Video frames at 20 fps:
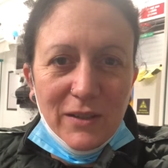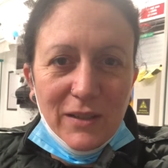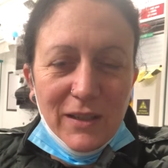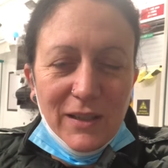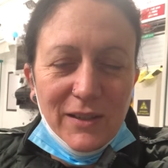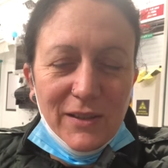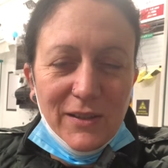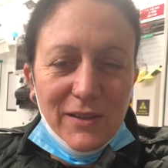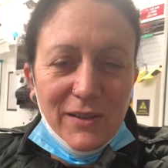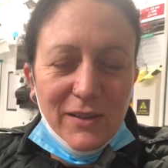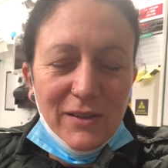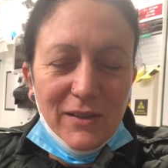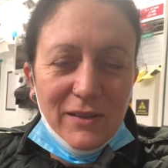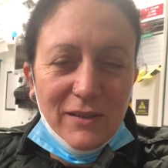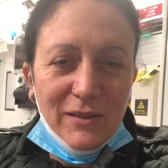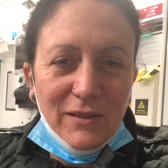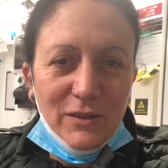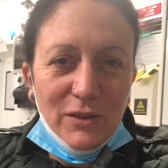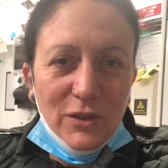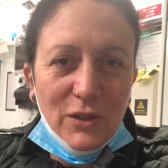is
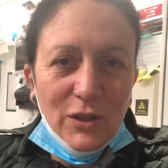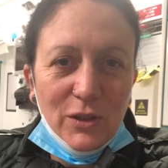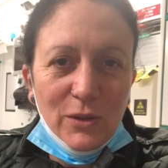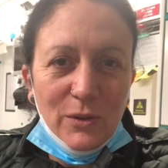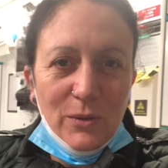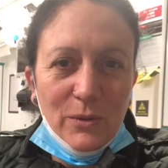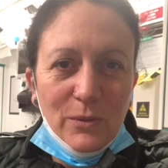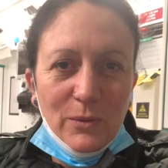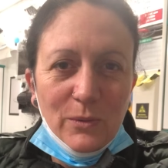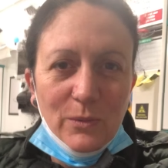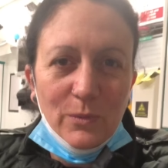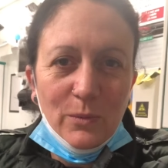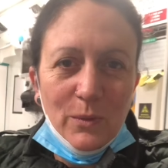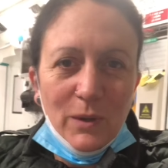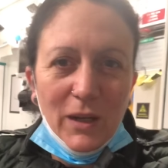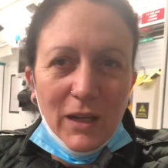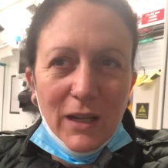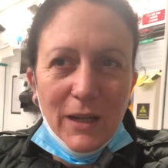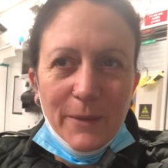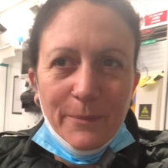too
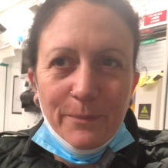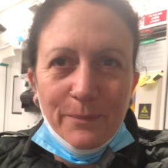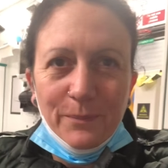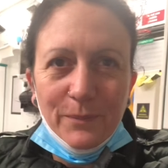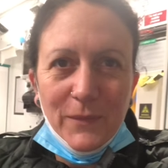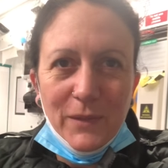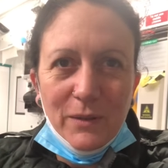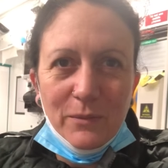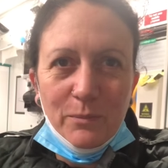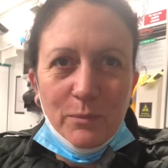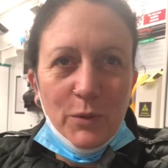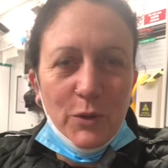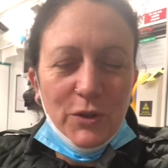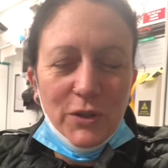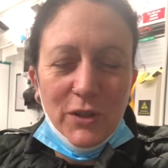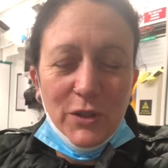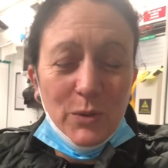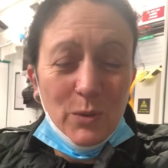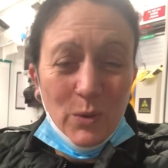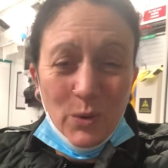pushed
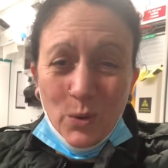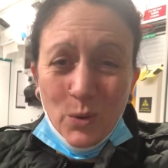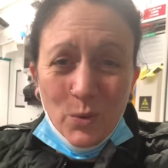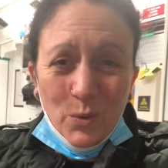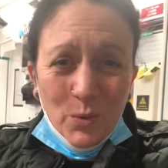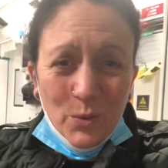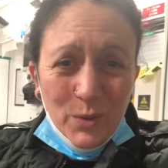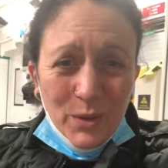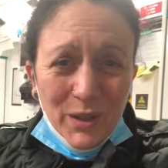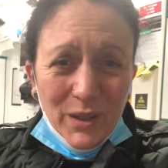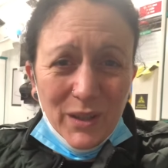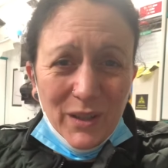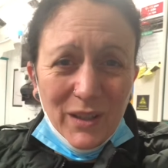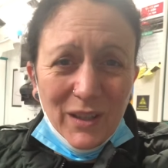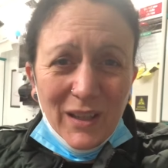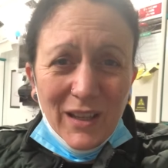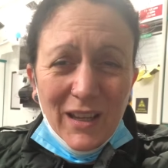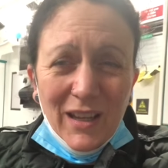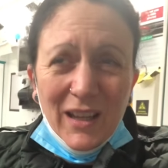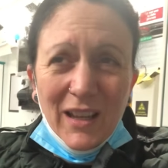into a corner,
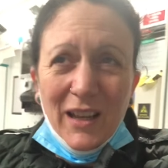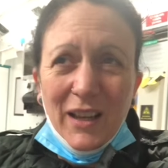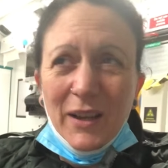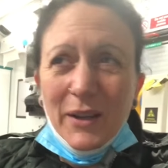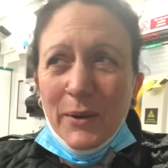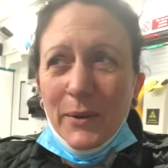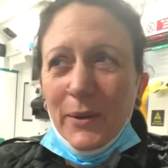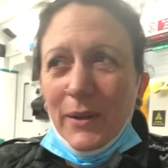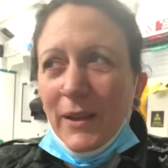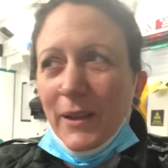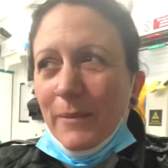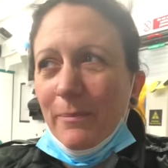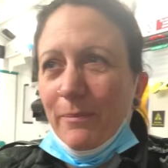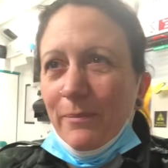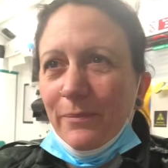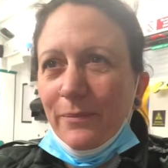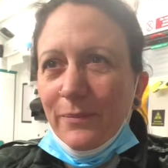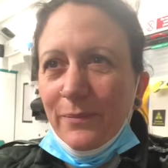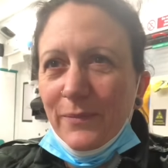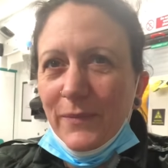or
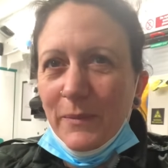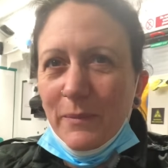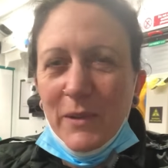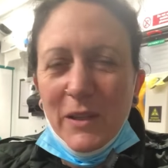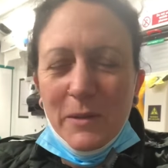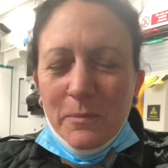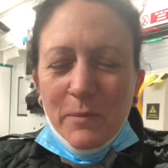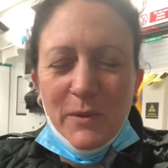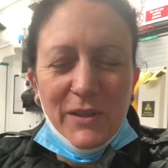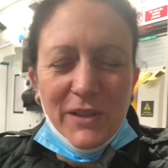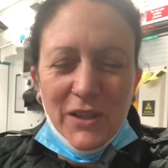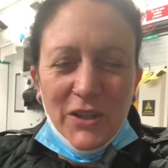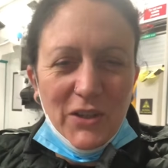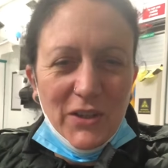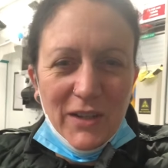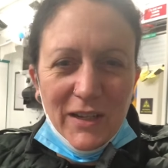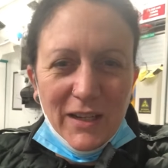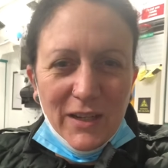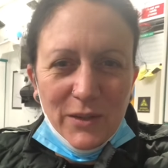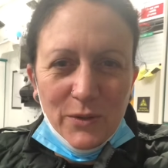just
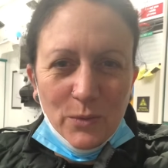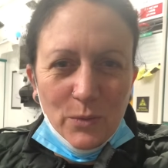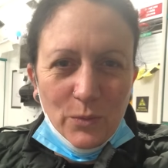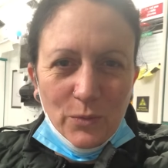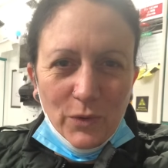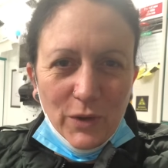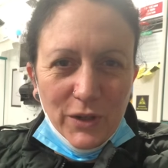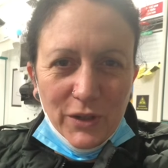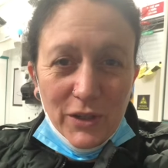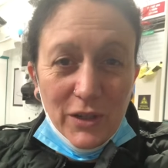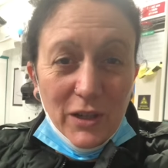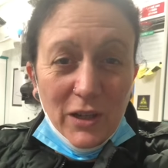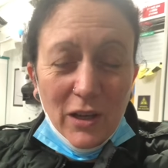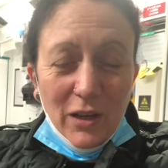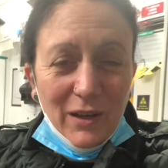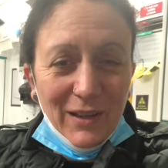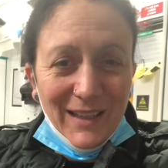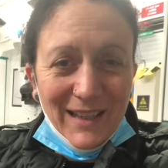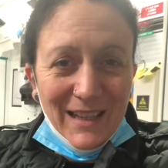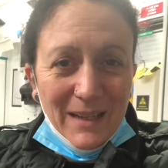positioning is all wrong, you
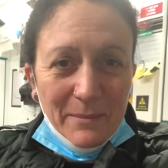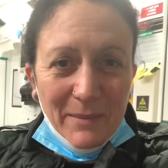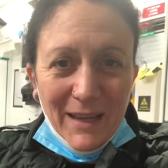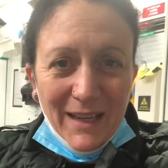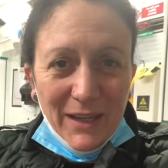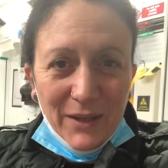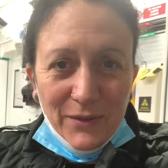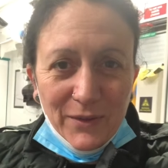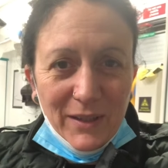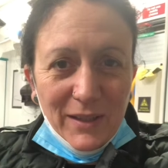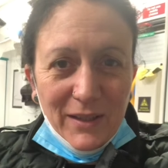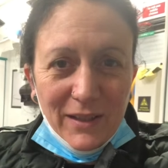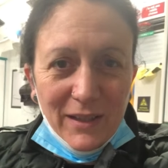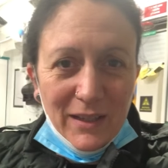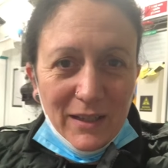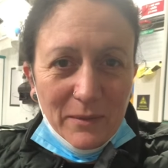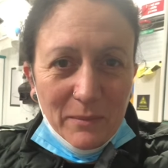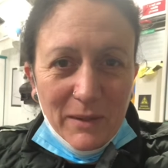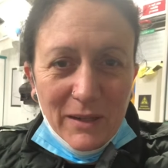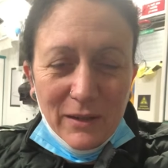can't get a mangar in there. I
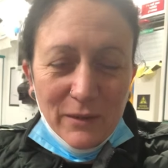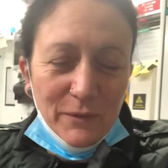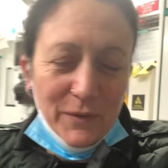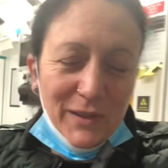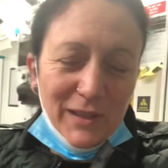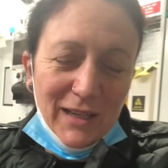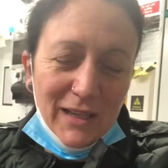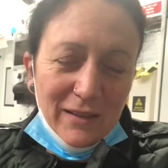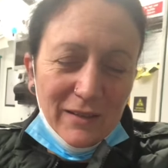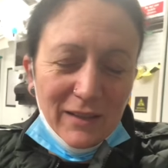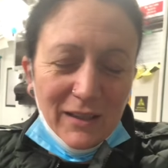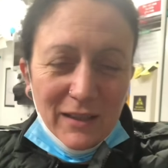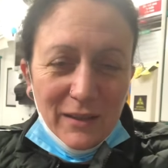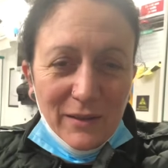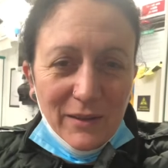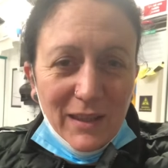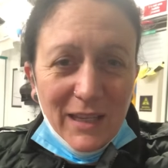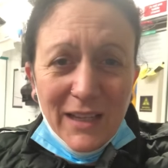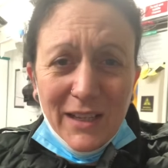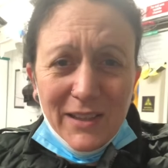mean, obviously, you know,
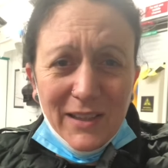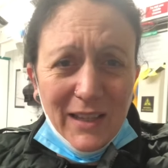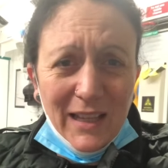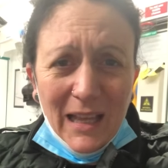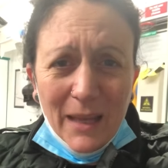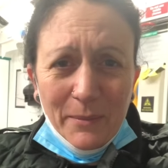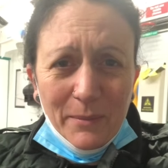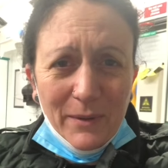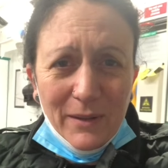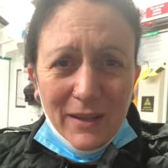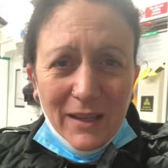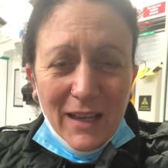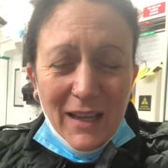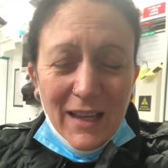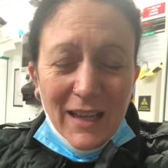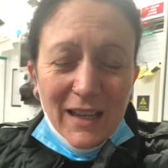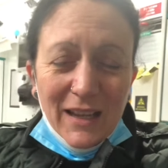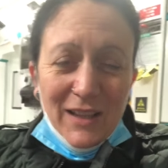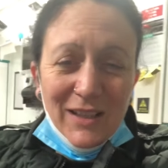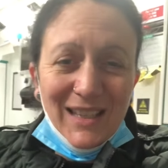things happen.
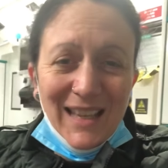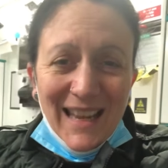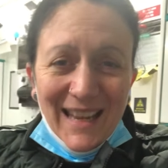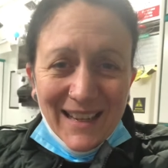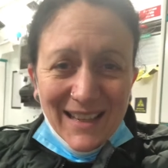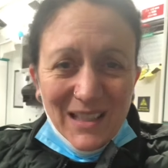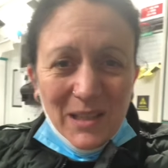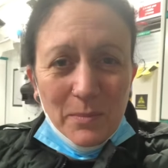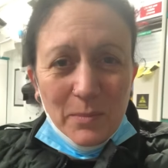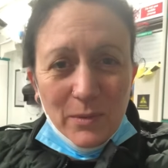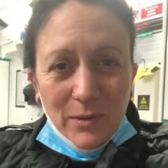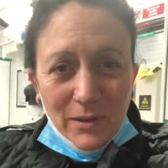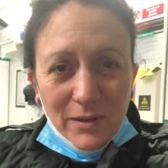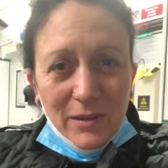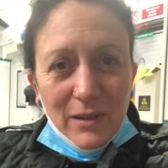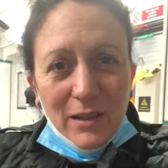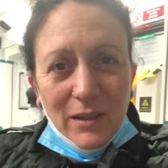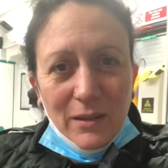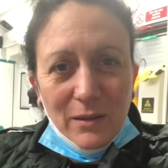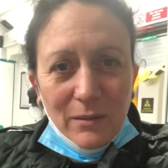Textbook
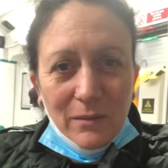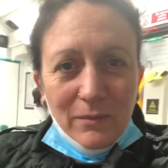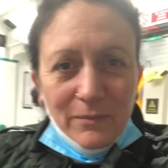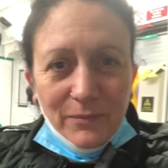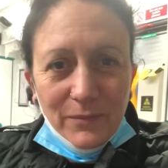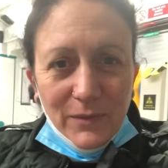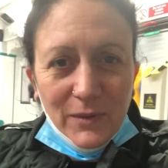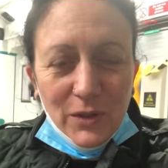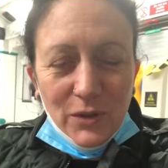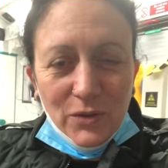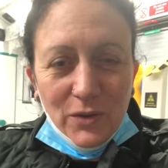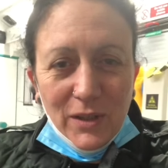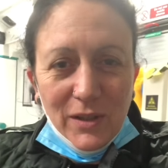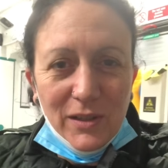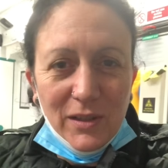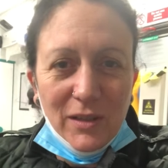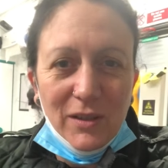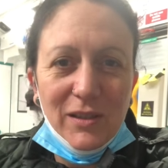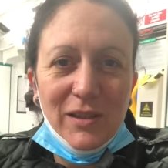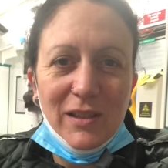though, the trust
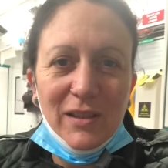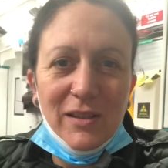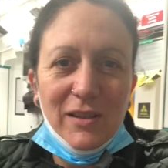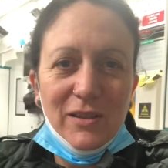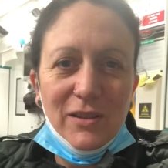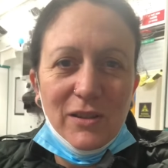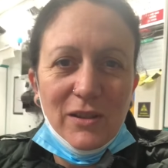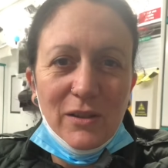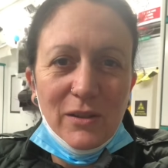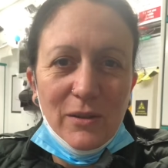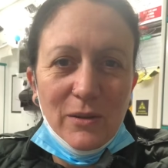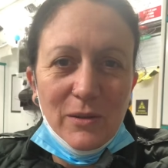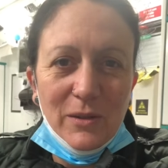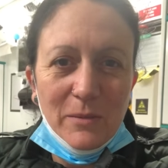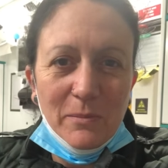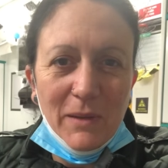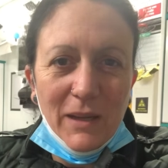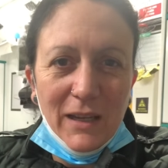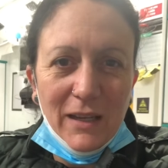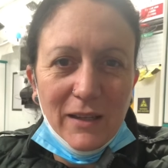asks us to use a
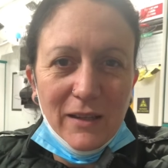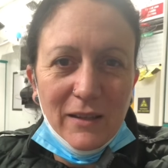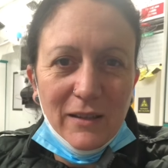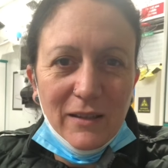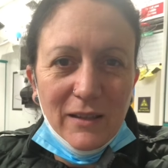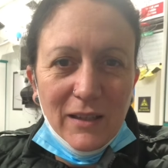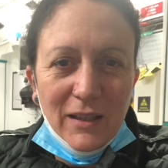mangar.